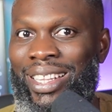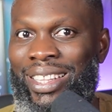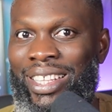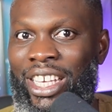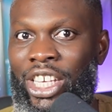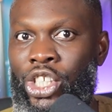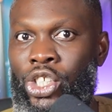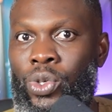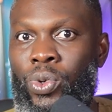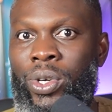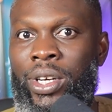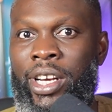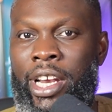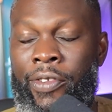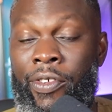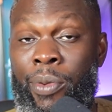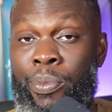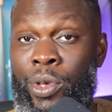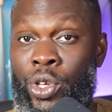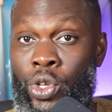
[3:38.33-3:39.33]
they should
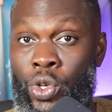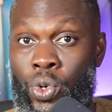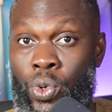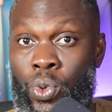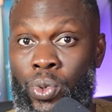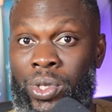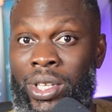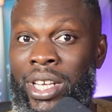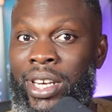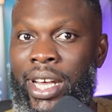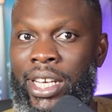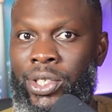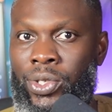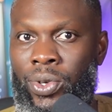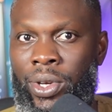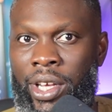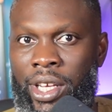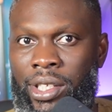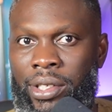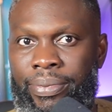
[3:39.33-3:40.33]
never be used in
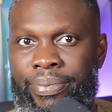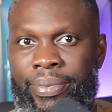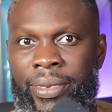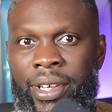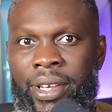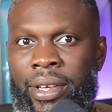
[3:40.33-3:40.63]
isolation.